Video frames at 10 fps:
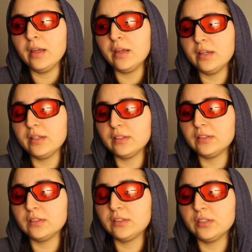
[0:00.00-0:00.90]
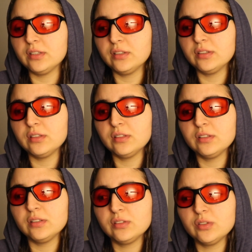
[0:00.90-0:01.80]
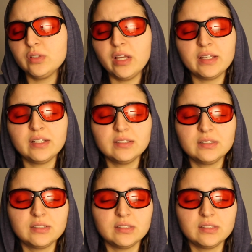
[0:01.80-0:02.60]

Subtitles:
And so yeah, I guess